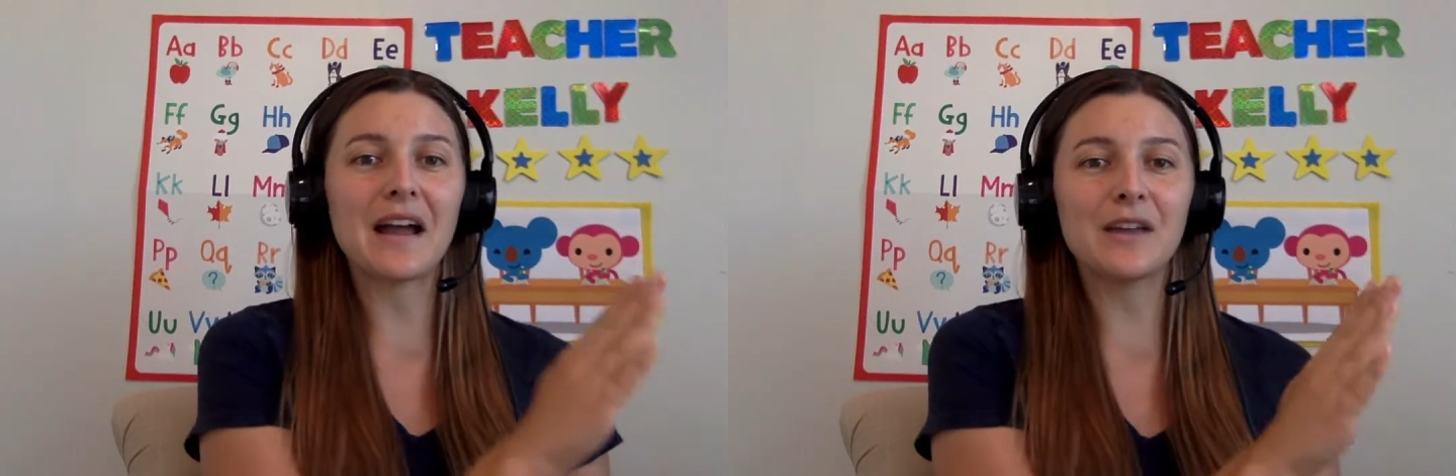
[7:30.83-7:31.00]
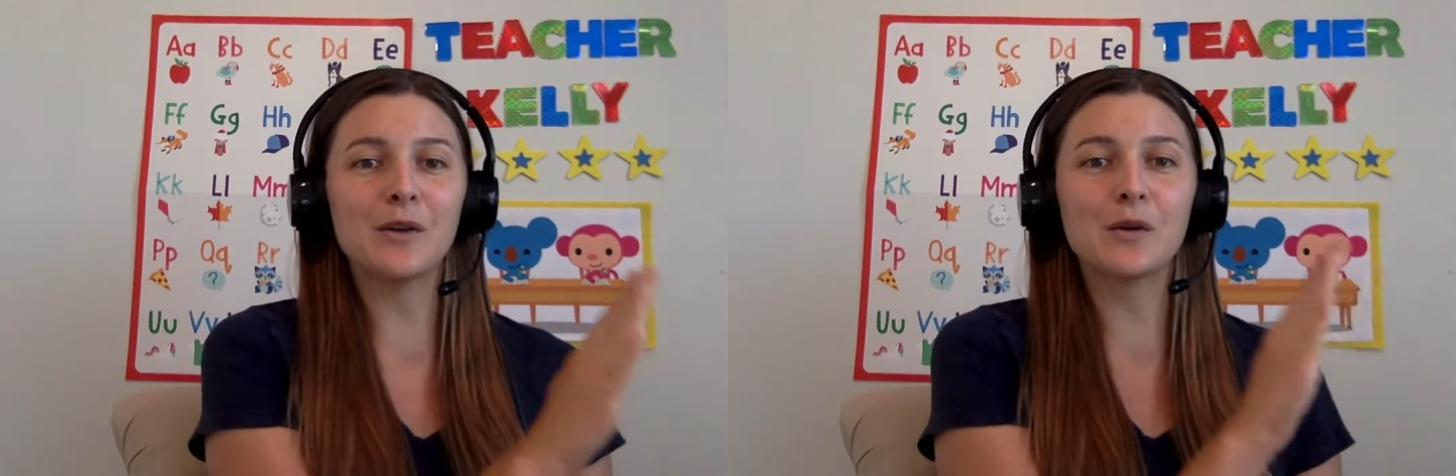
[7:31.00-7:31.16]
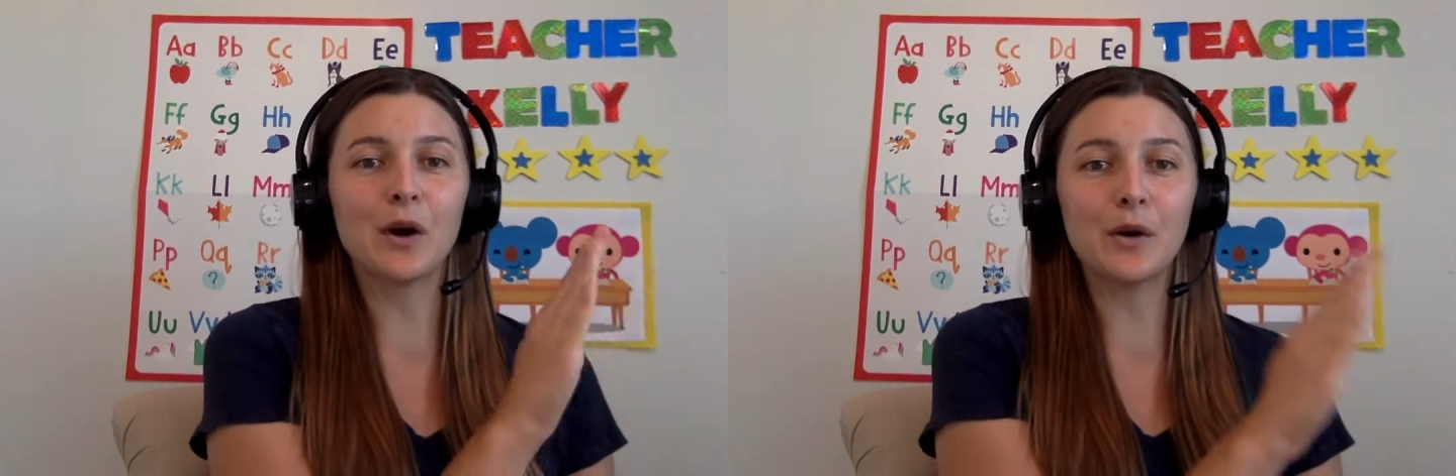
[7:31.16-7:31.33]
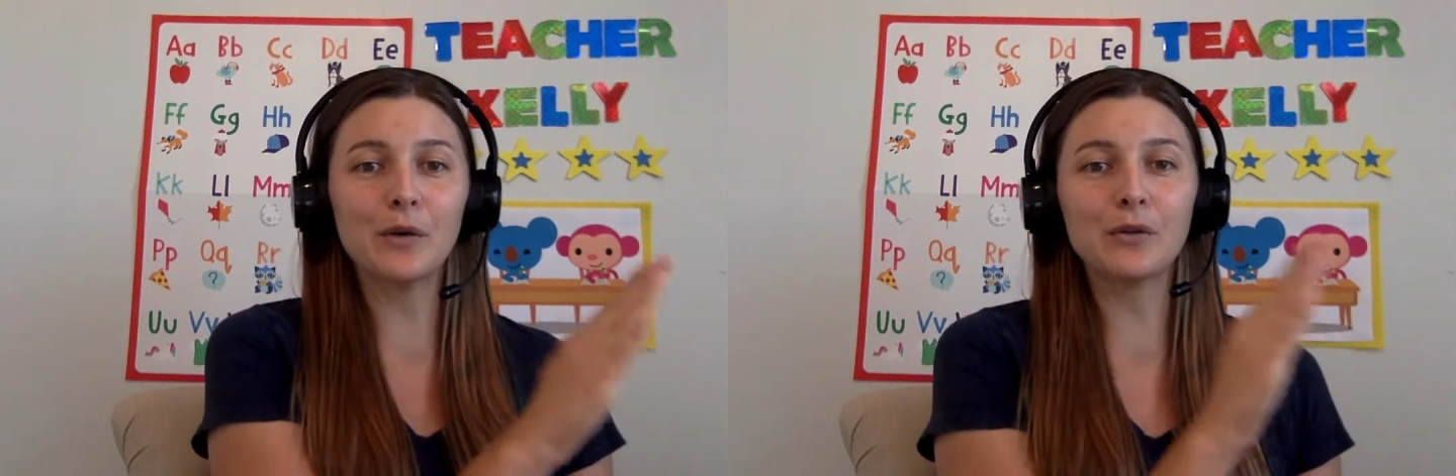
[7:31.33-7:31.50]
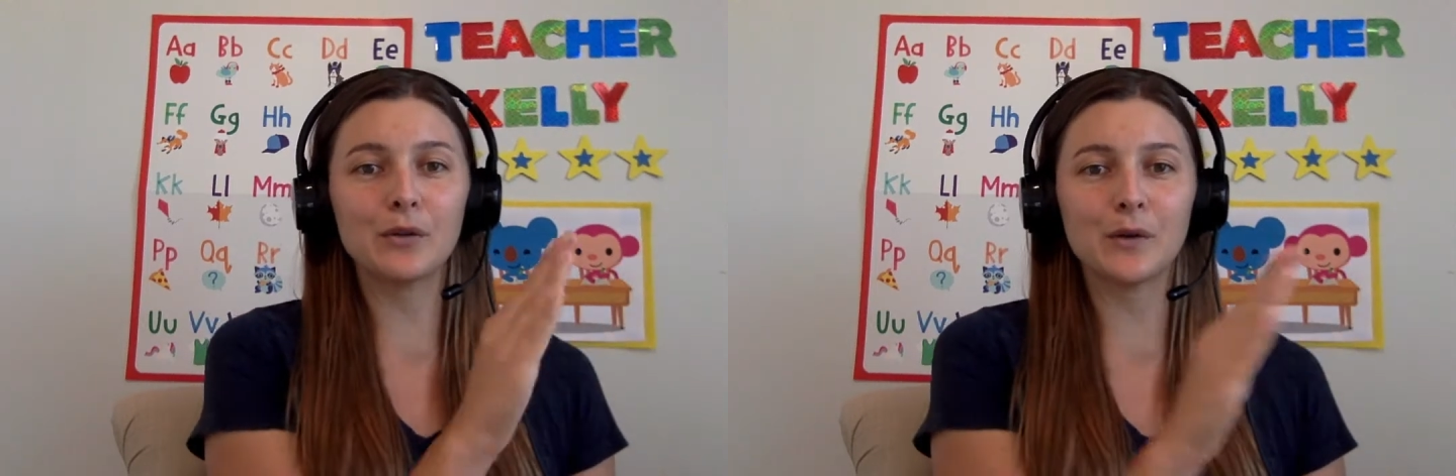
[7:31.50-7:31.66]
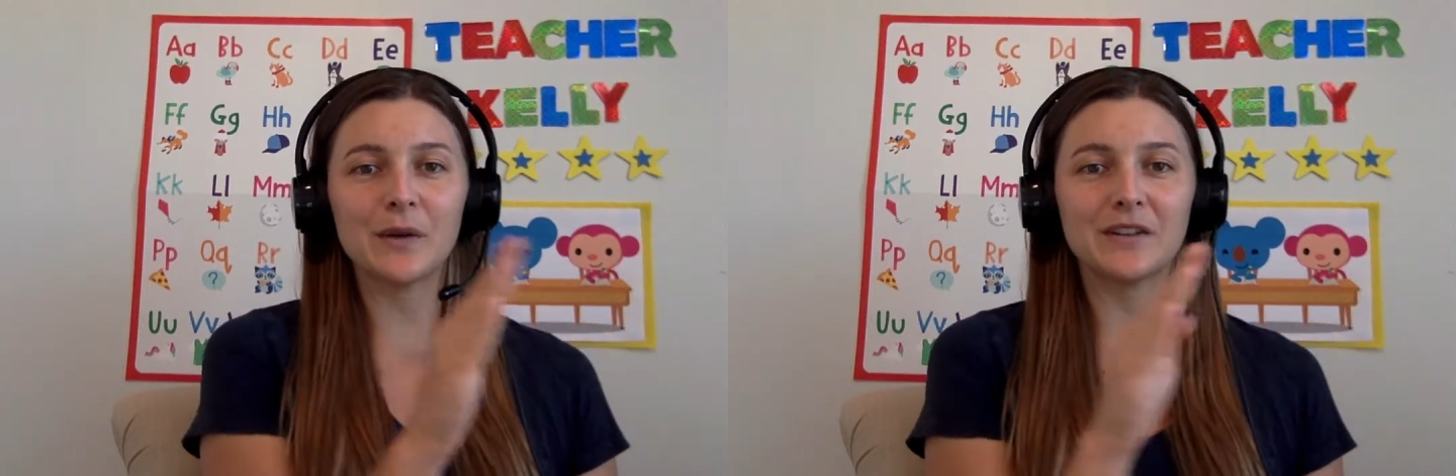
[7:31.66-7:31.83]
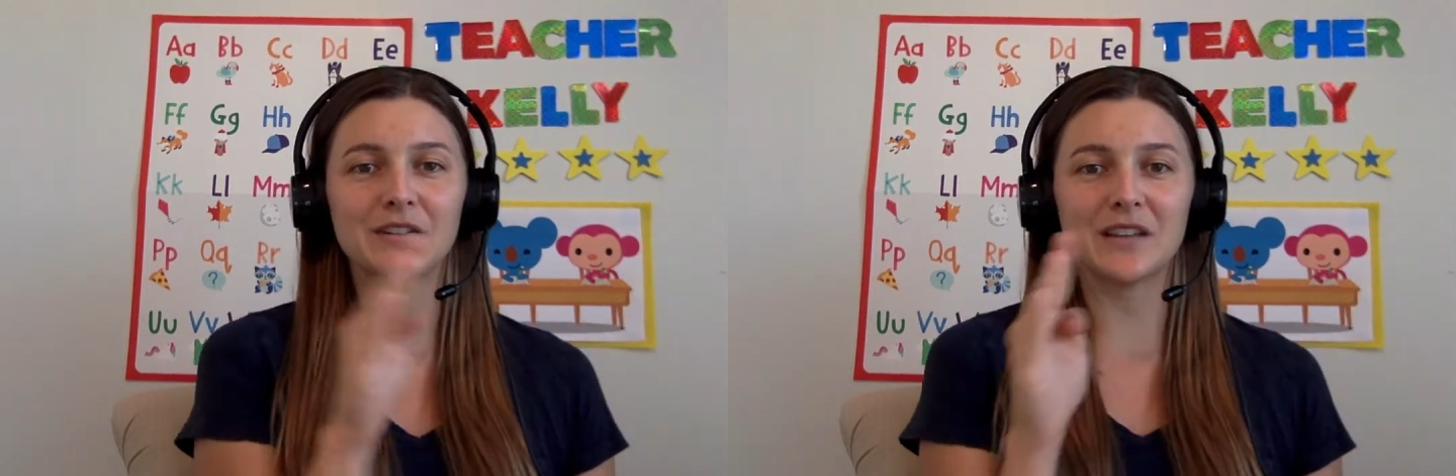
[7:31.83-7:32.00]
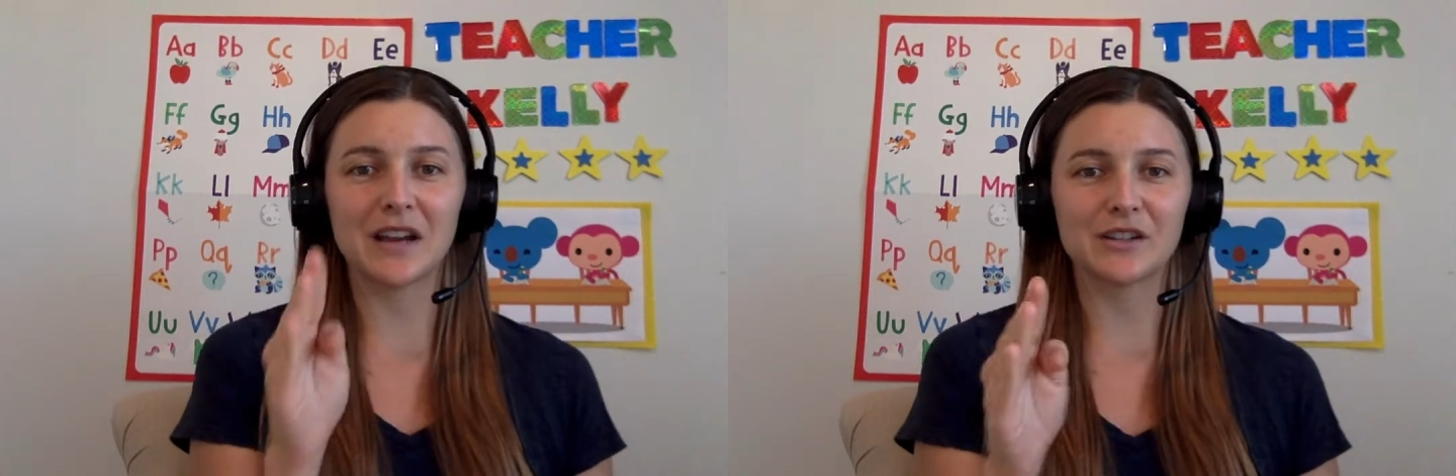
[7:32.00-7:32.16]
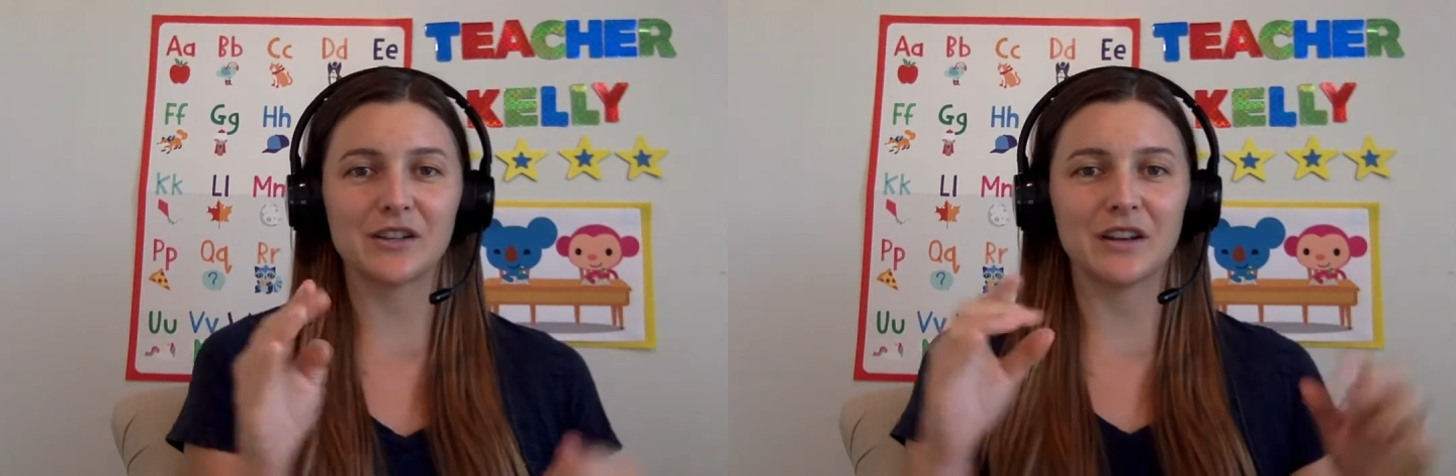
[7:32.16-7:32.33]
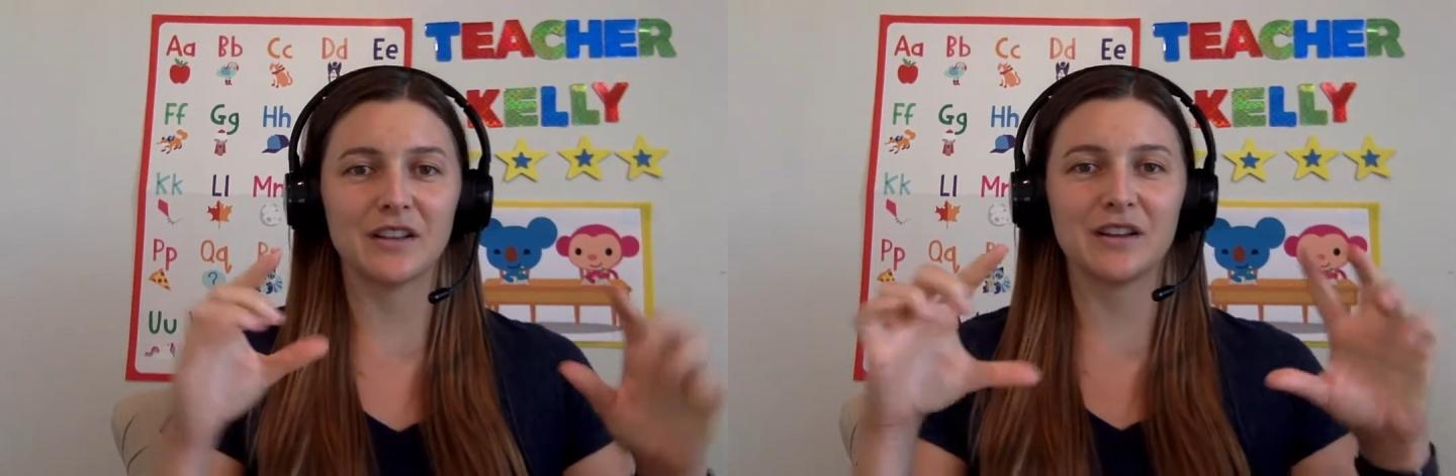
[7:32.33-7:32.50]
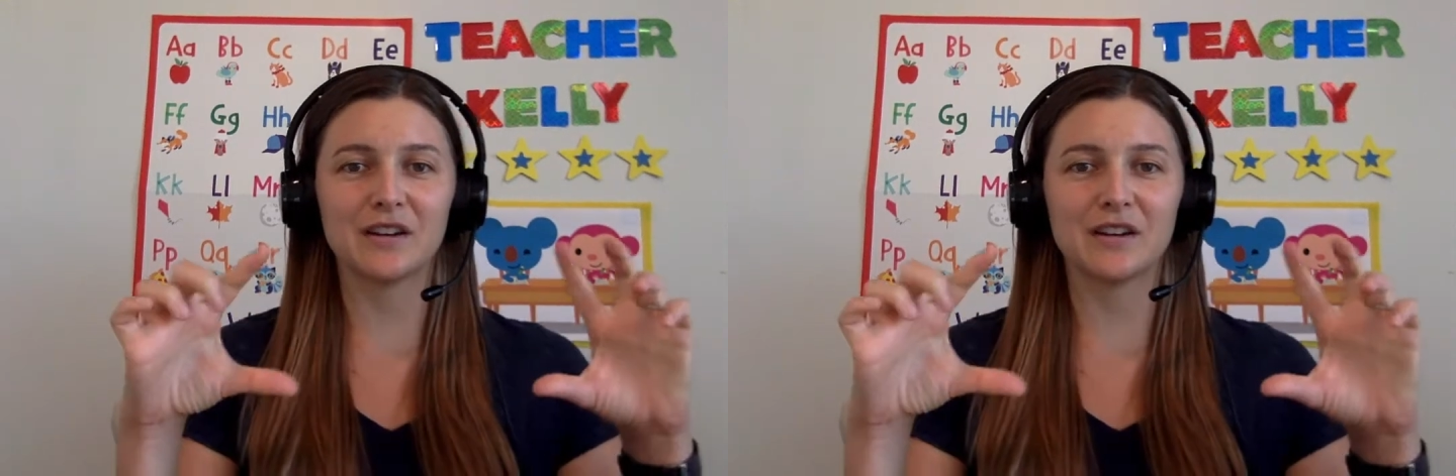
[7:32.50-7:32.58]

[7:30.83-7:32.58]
you go through each section.